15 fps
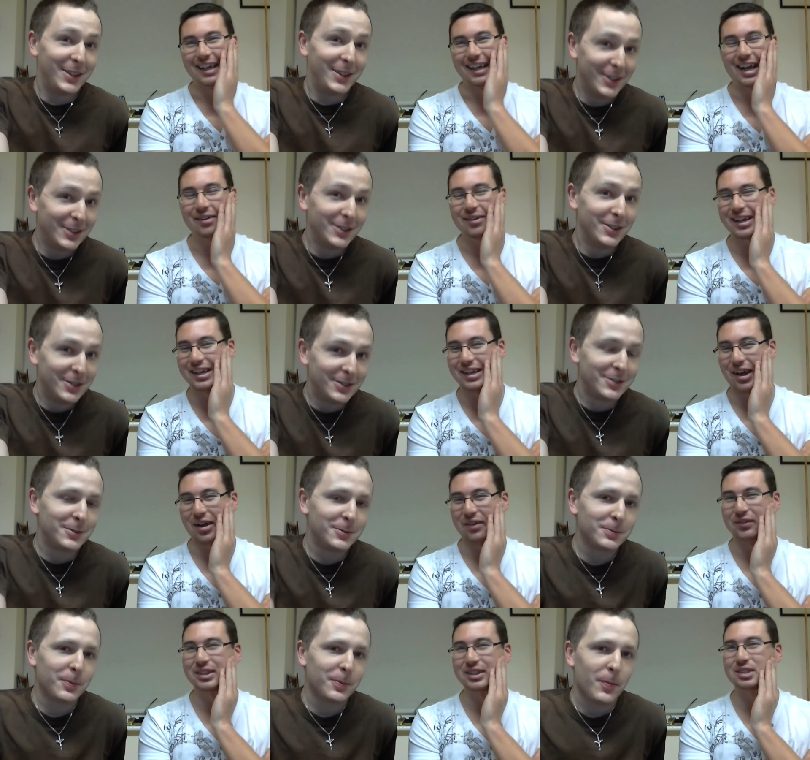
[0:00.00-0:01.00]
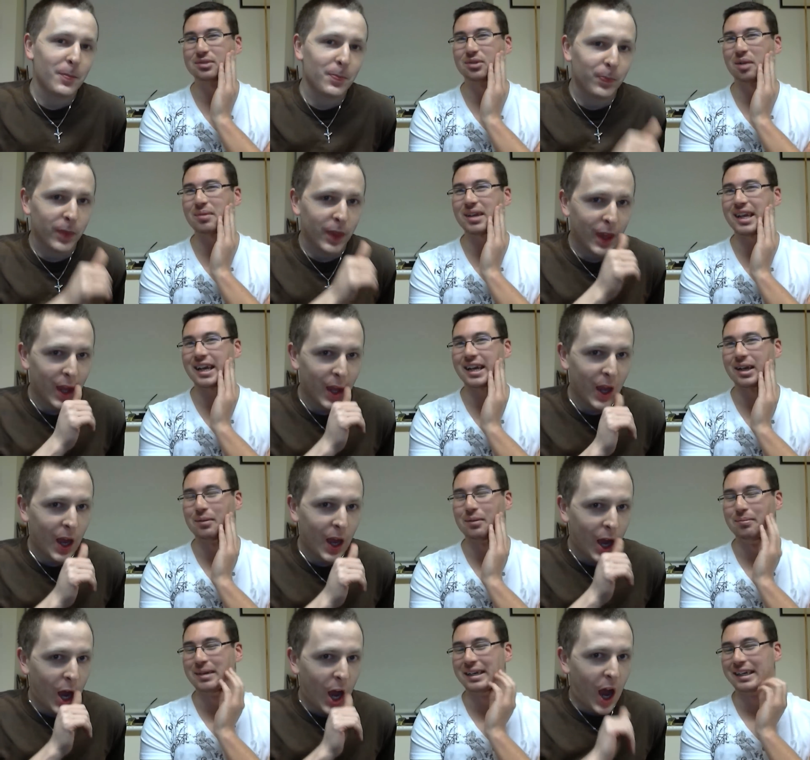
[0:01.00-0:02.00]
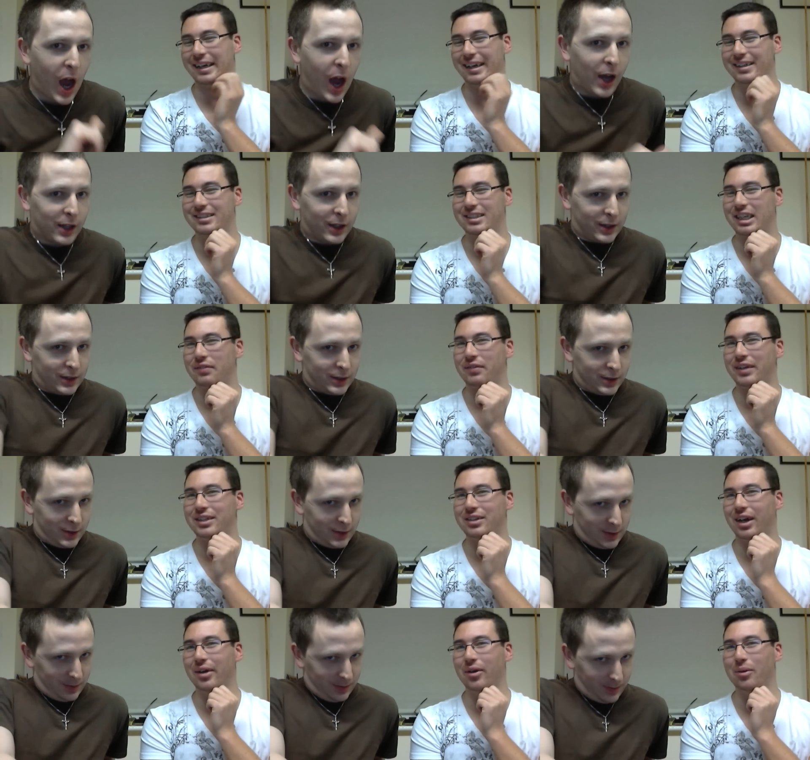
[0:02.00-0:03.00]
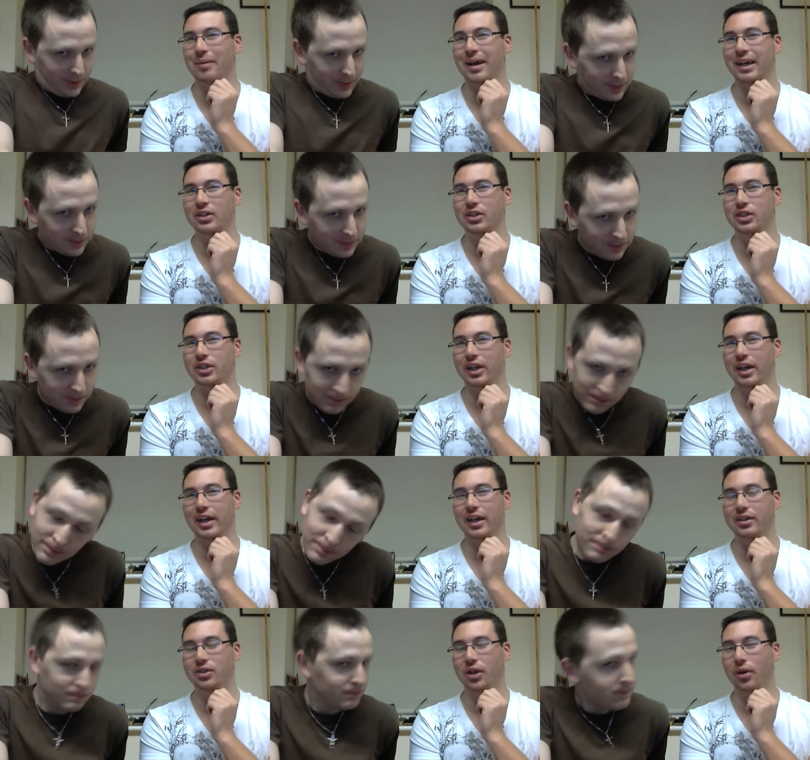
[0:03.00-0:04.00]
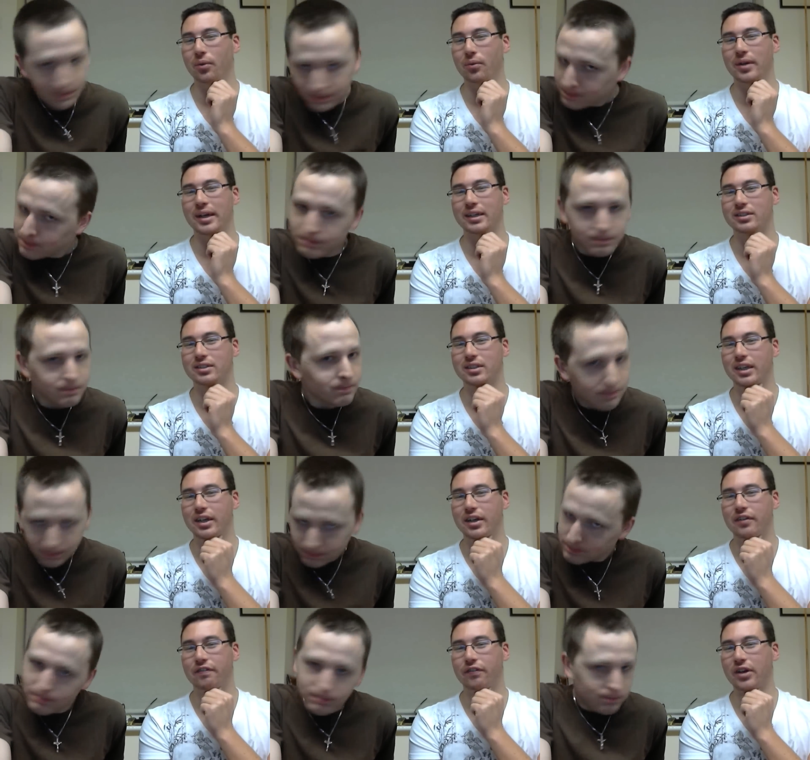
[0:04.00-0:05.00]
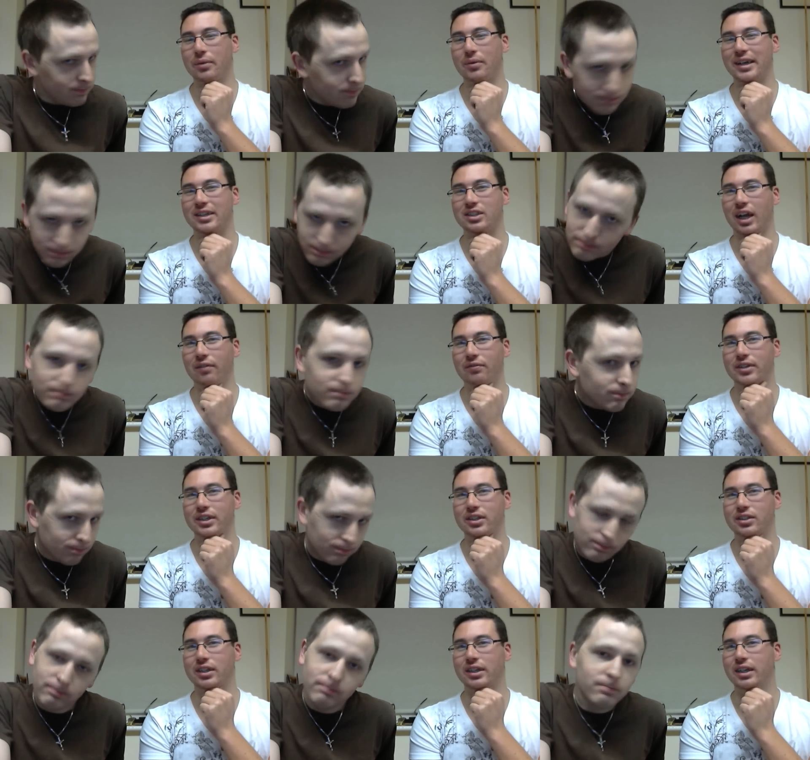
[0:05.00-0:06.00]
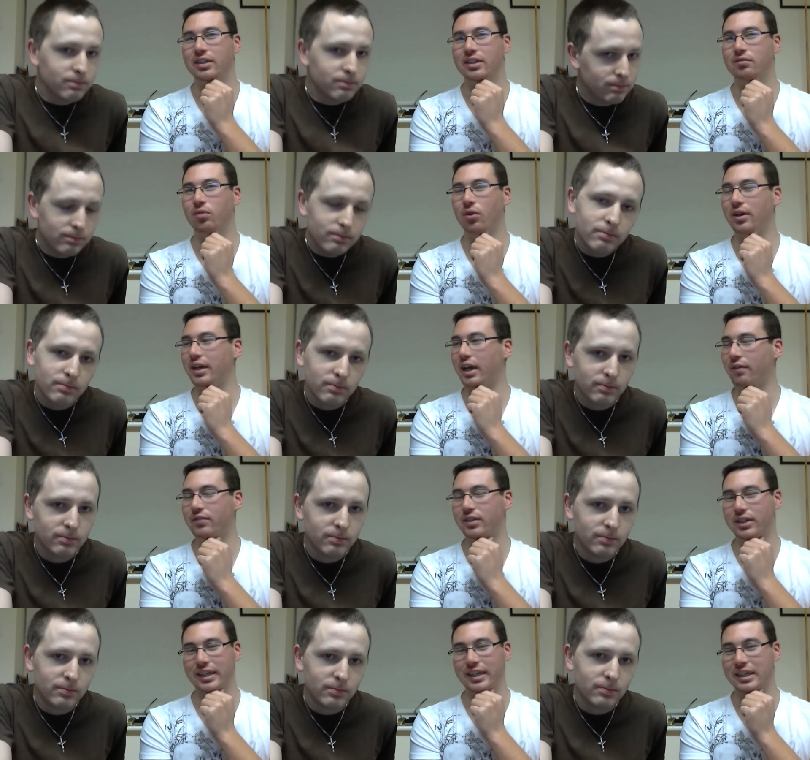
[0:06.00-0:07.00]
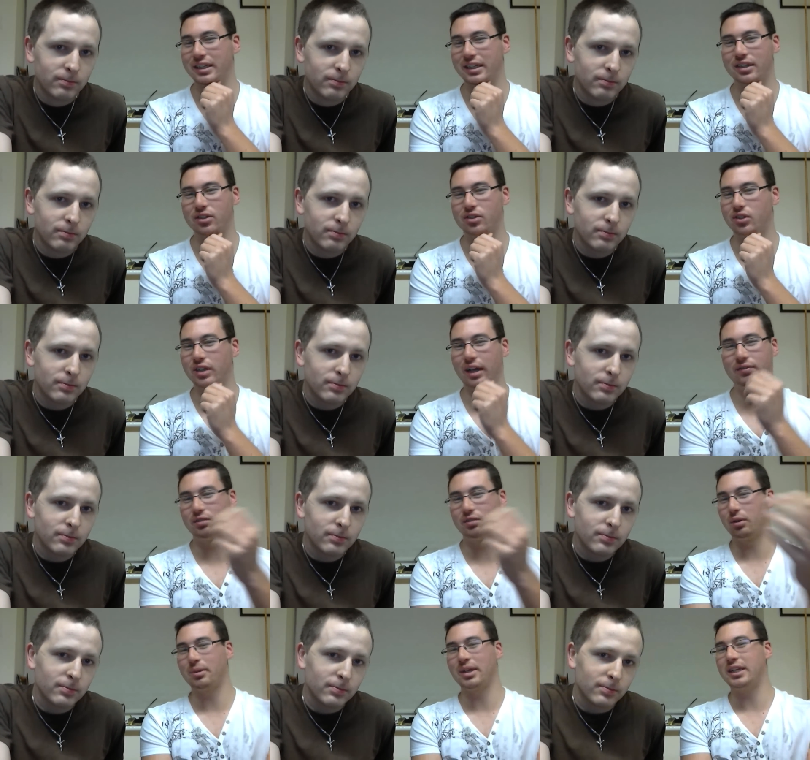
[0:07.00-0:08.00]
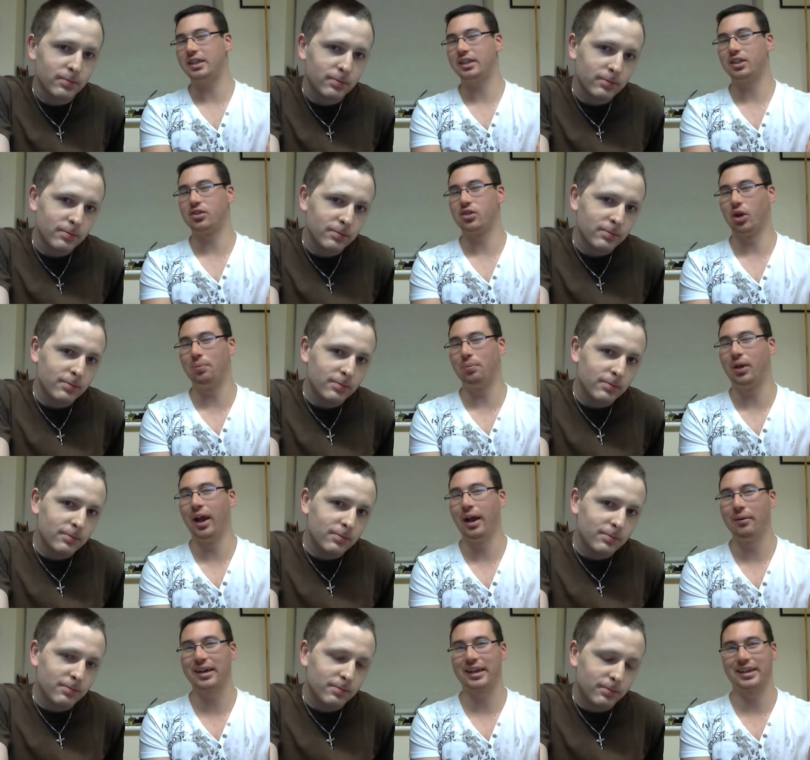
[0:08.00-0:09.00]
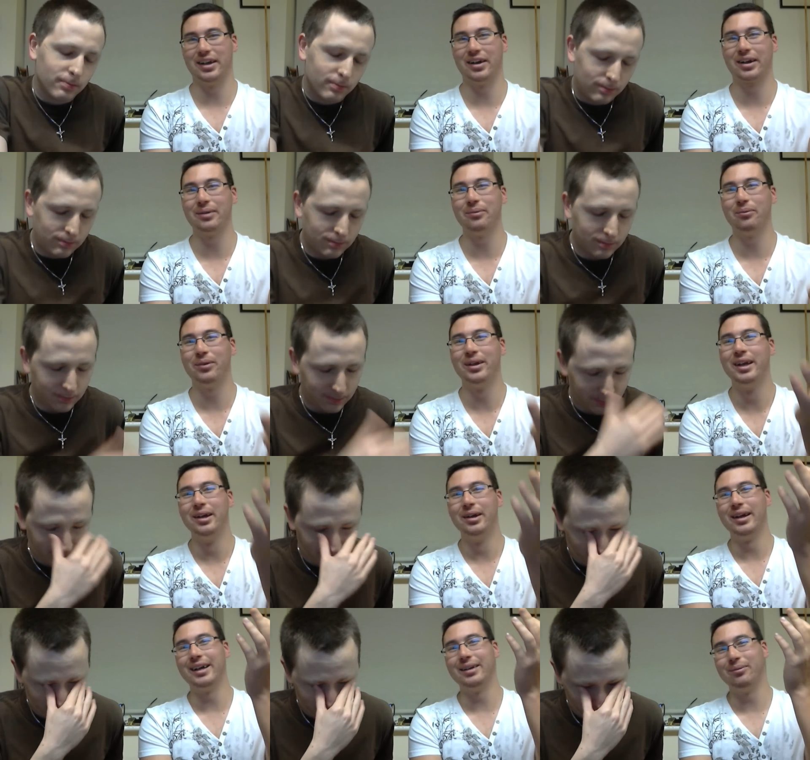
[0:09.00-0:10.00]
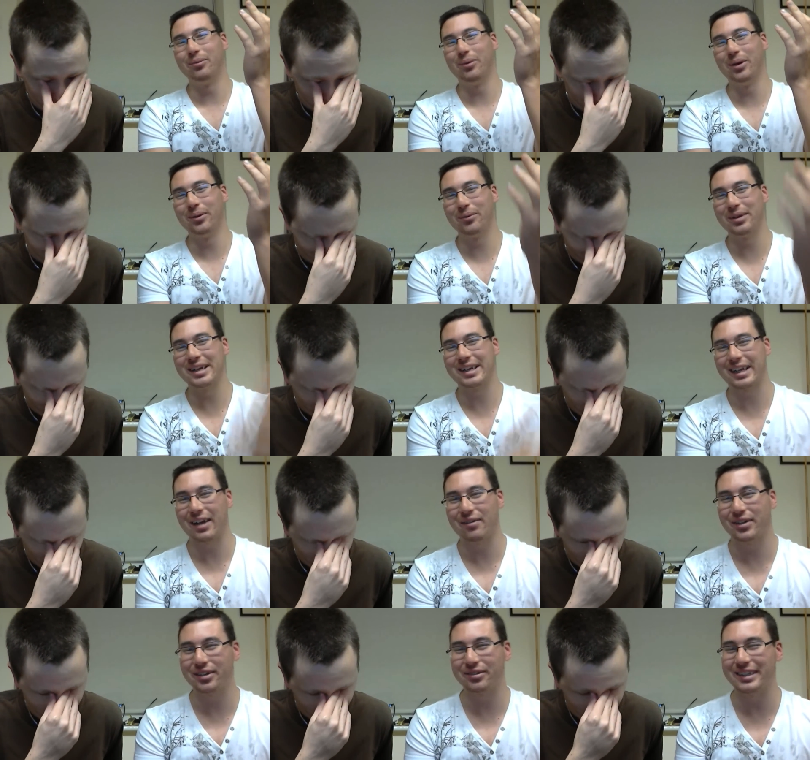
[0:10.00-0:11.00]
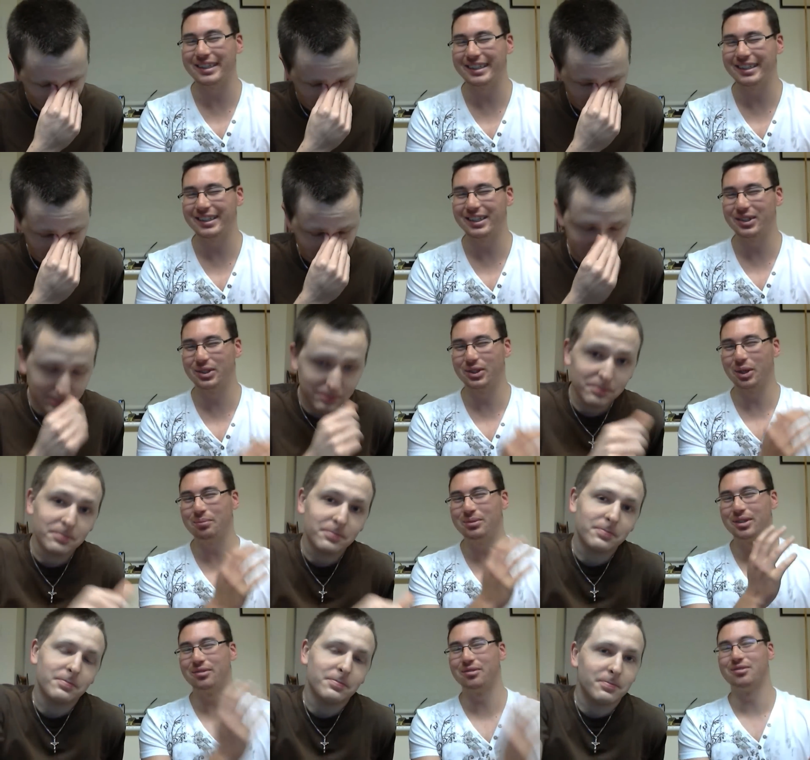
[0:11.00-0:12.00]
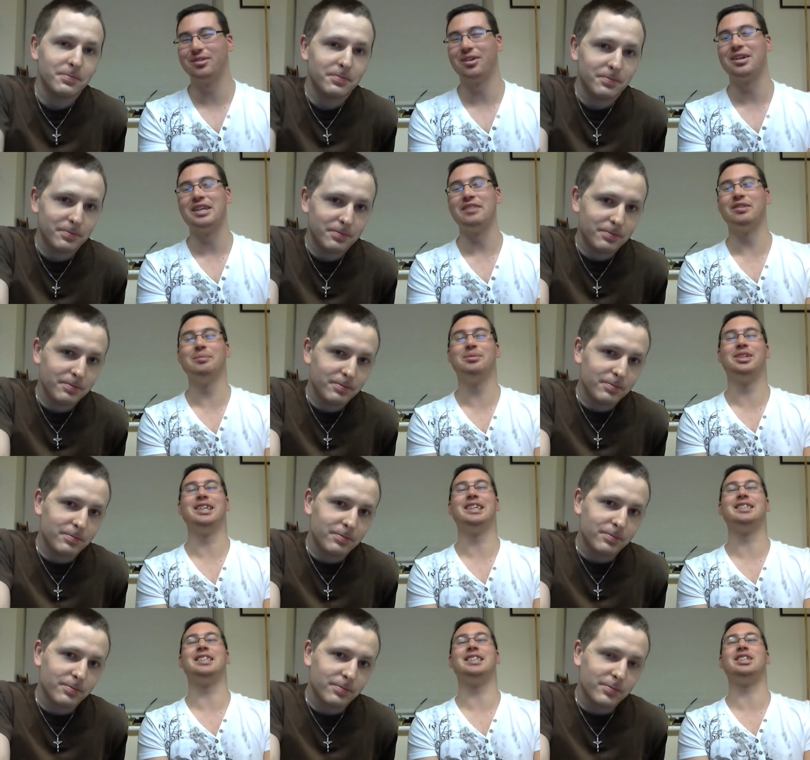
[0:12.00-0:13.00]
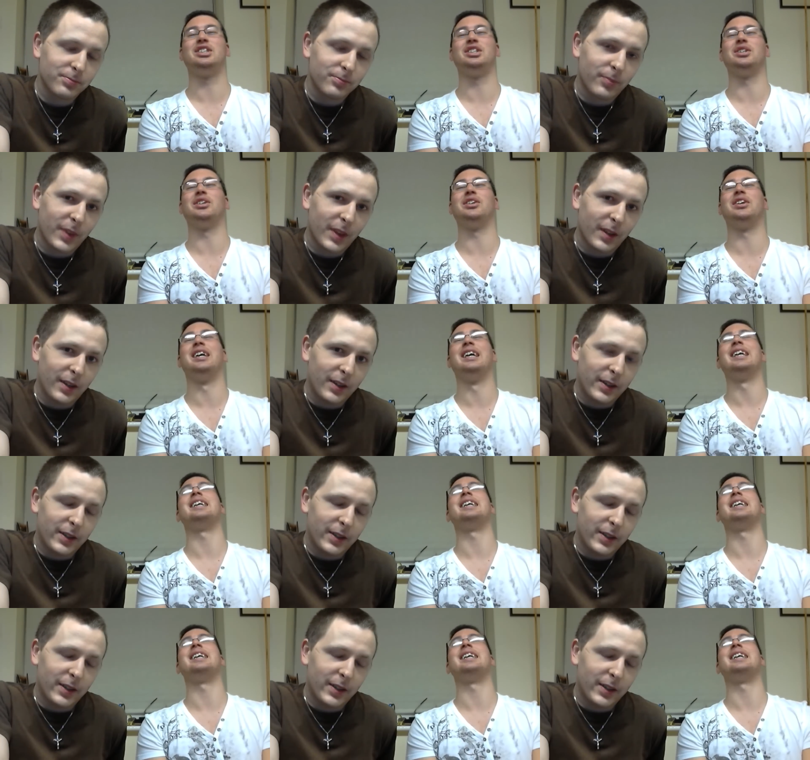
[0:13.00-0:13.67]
Speaker 1: Eric Young versus Robbie E in a meaningless T V title match. Uh, two weeks, three weeks after Ron, after he did the after Robbie E did the job to Eric Young, and, and one week after he did the job to Ronnie from Jersey Shore,